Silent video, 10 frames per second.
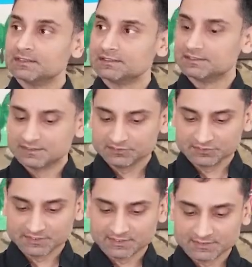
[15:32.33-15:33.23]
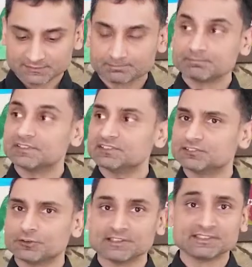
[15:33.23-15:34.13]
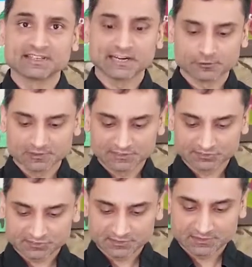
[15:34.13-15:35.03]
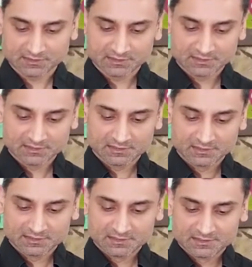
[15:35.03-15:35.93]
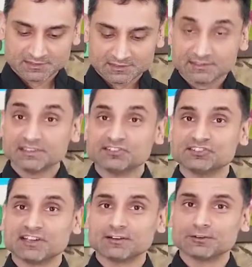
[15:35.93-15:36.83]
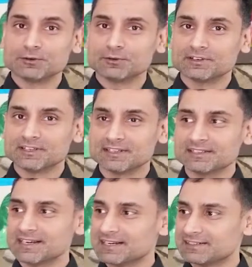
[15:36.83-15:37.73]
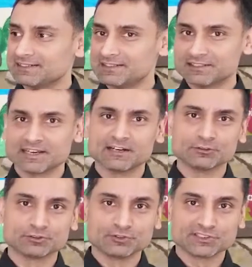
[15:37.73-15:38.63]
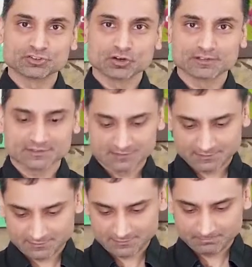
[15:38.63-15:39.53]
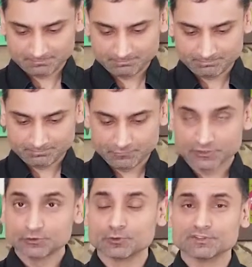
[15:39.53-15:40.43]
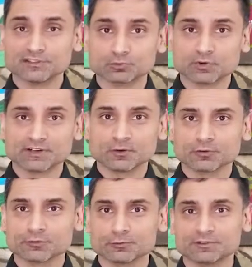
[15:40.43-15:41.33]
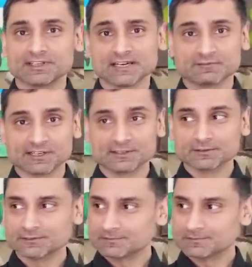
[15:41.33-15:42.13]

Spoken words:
This is your indicator list. This is how you're going to add indicators to the chart. You can do it this way or through the navigator.